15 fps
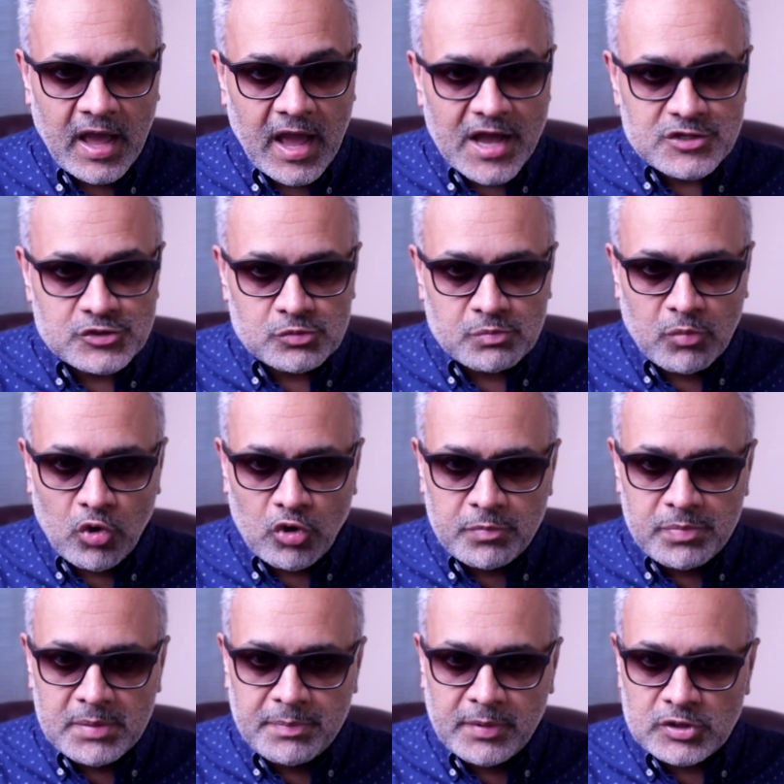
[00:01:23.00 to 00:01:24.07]
As more
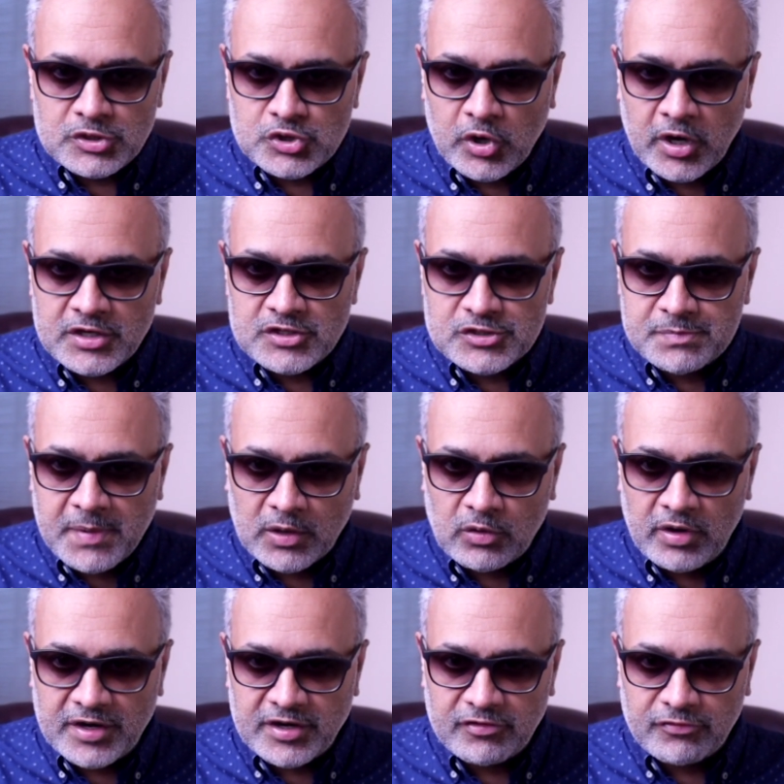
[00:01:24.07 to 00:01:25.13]
people join
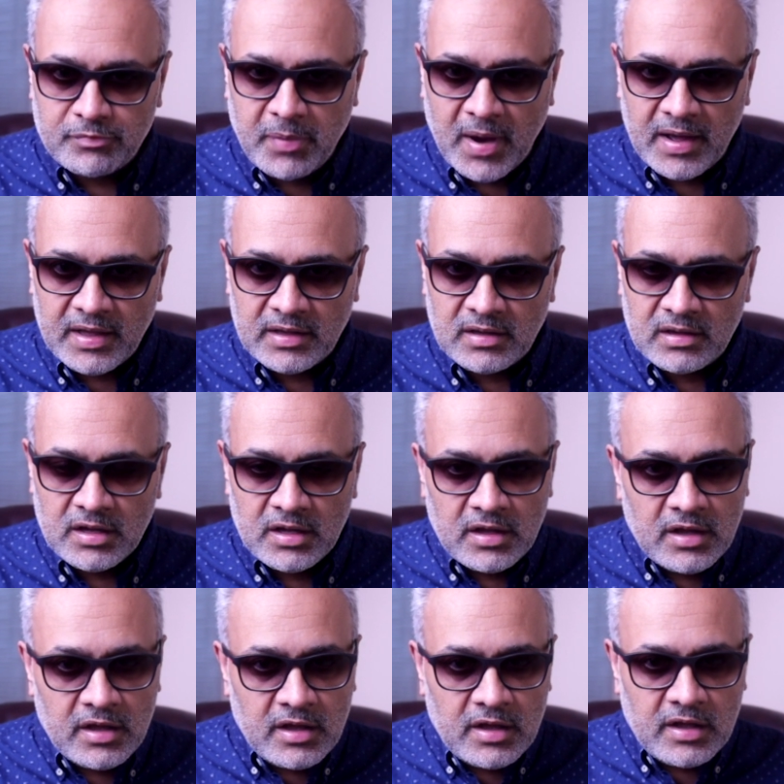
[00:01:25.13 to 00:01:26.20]
speculative buying,
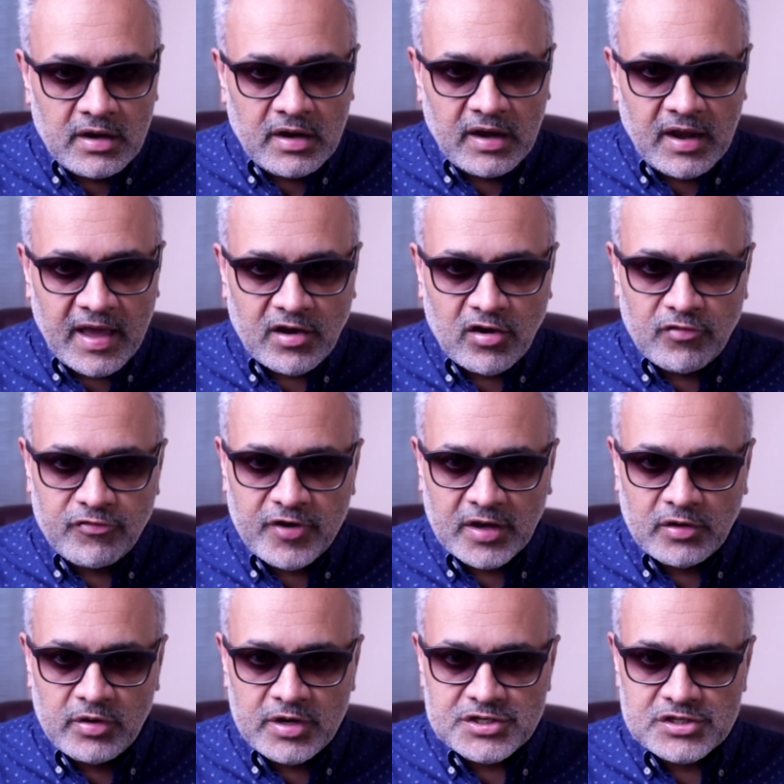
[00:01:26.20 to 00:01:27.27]
lack of
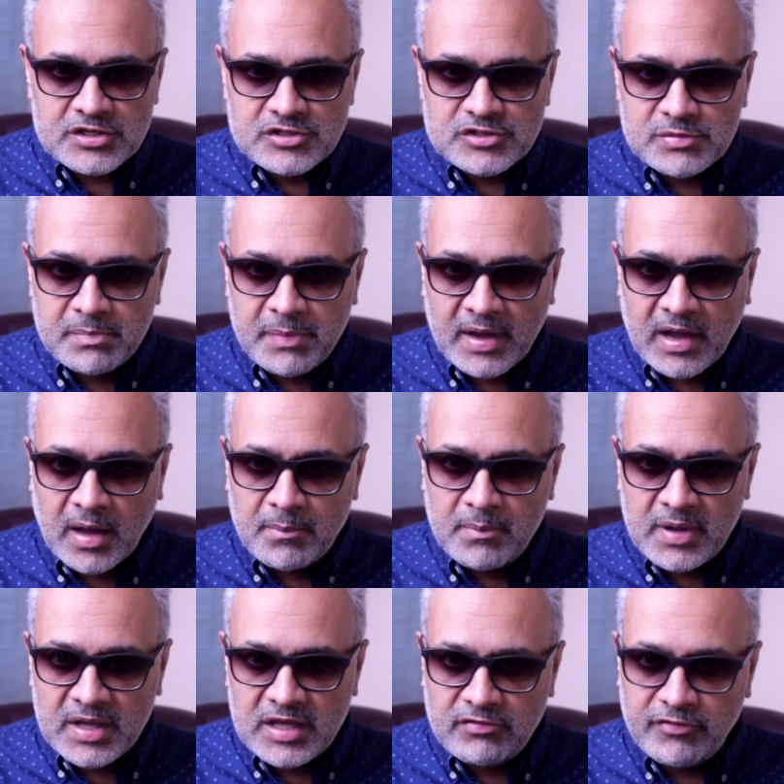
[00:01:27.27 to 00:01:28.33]
regulations
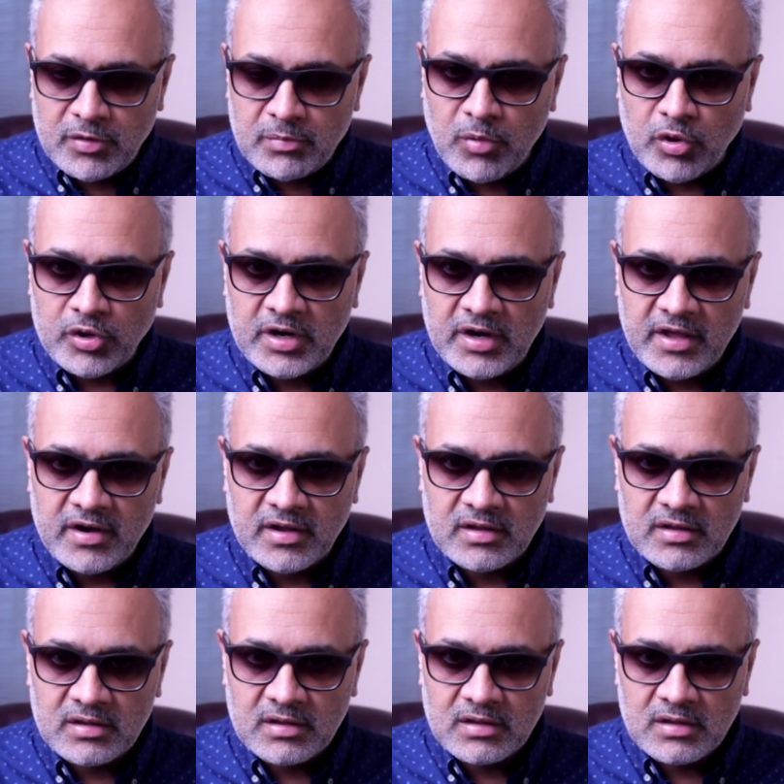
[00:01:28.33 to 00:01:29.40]
become even more
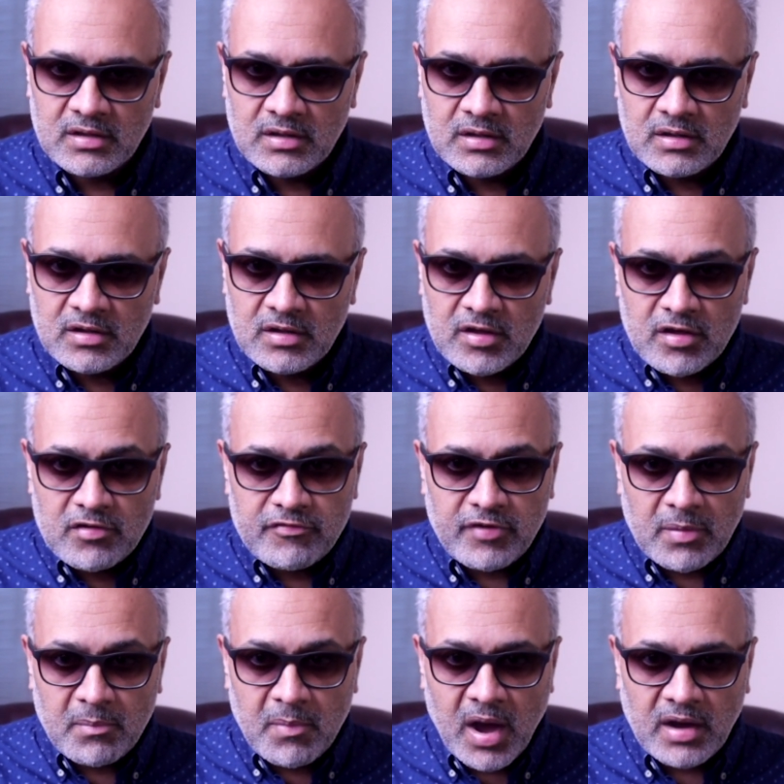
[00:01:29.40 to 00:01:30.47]
glaring.
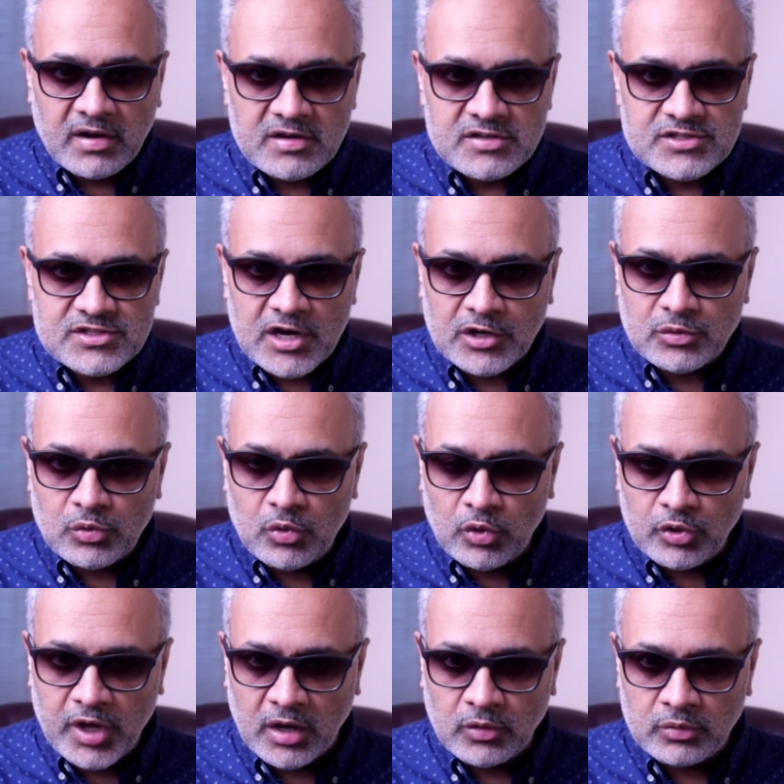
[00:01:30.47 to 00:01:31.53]
When markets start to go
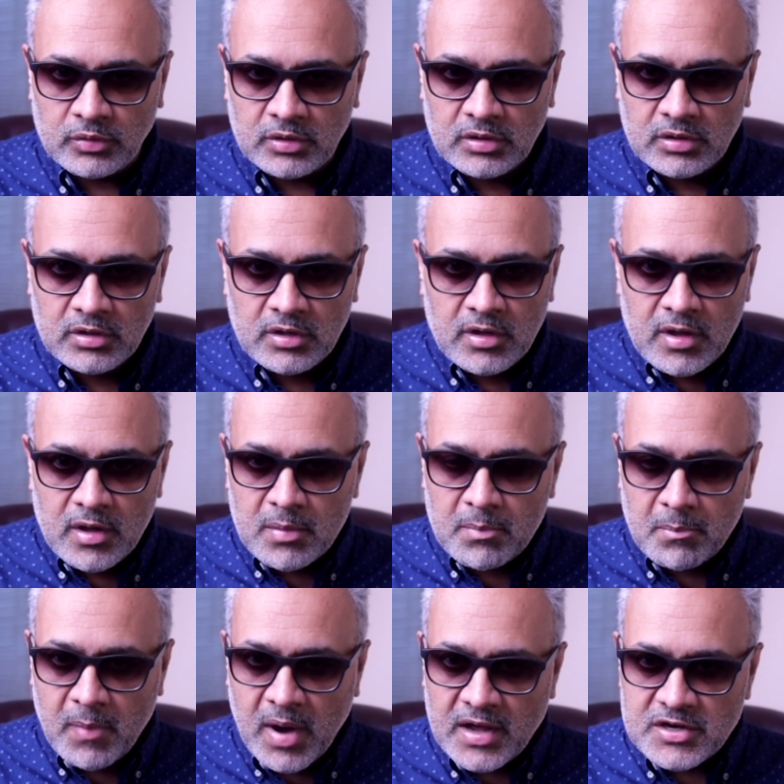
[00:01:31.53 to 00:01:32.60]
down,
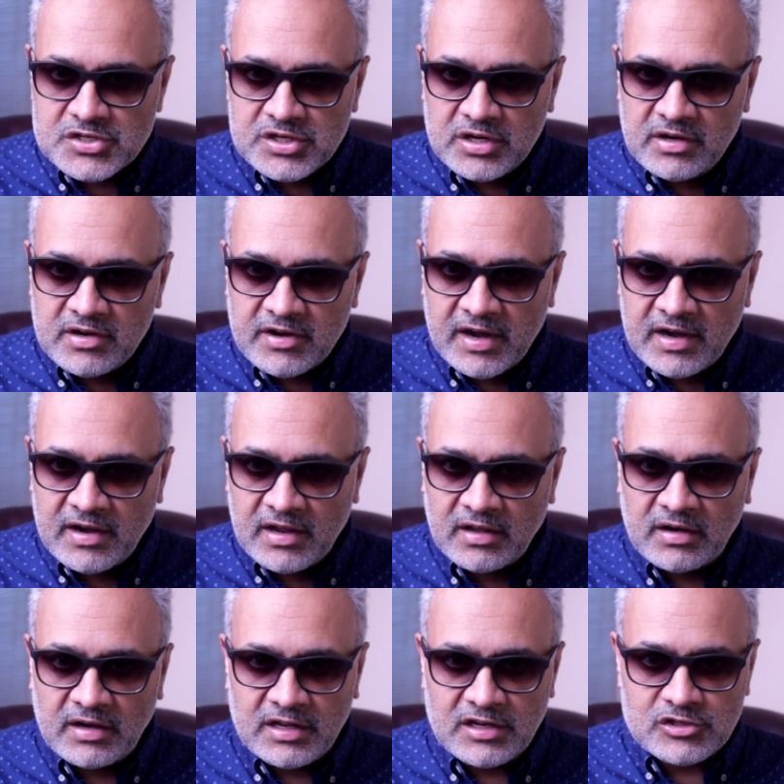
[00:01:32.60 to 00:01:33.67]
margin
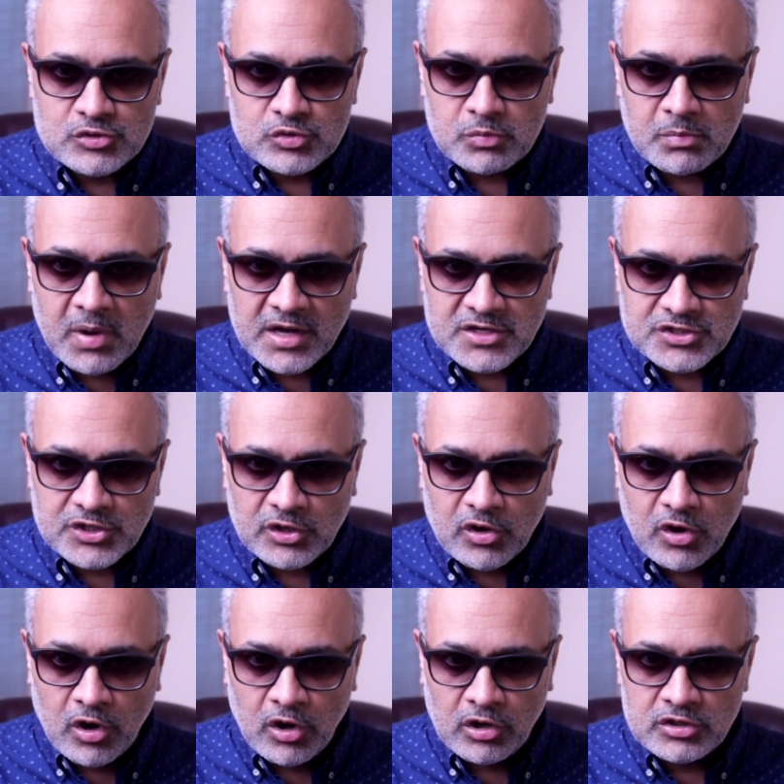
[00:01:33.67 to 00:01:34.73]
trading leads to margin
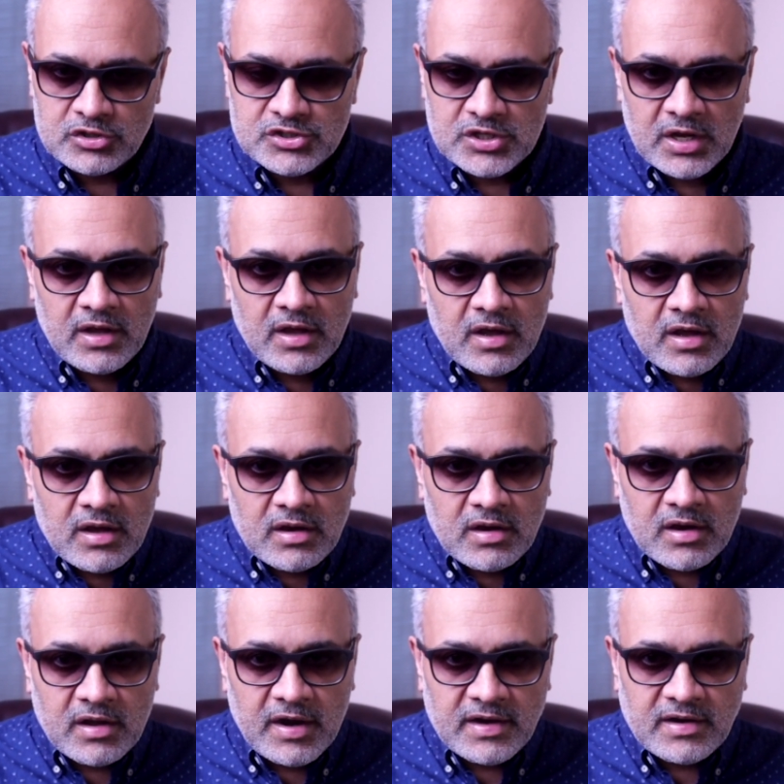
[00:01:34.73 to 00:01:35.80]
calls,
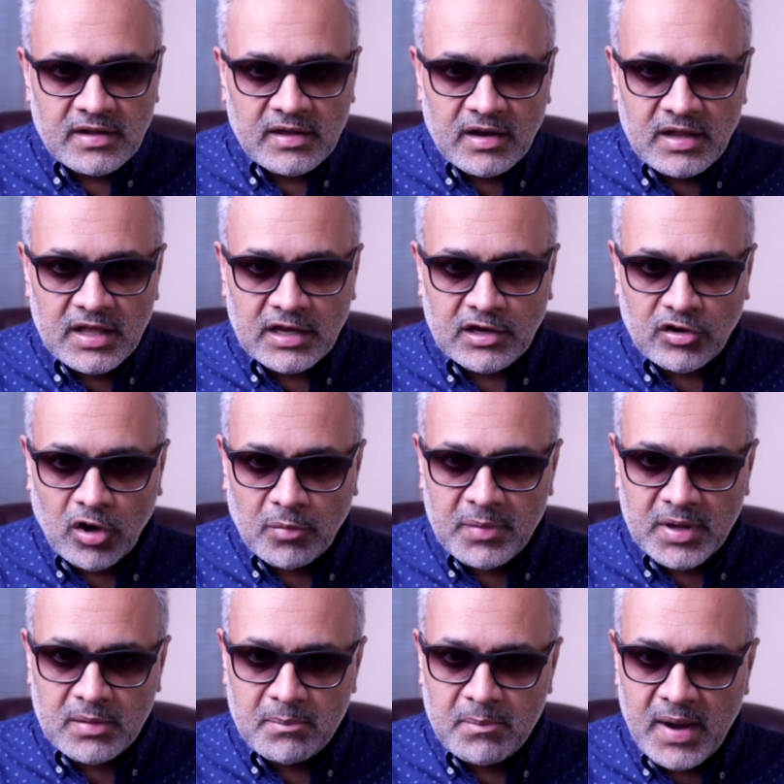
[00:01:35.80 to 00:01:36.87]
creating an
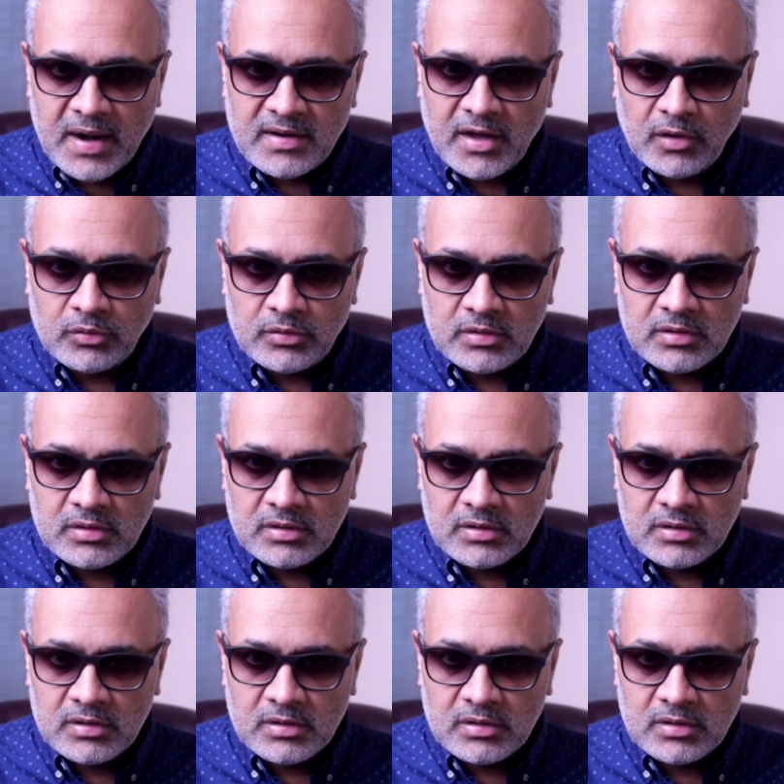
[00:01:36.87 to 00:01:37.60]
economic meltdown.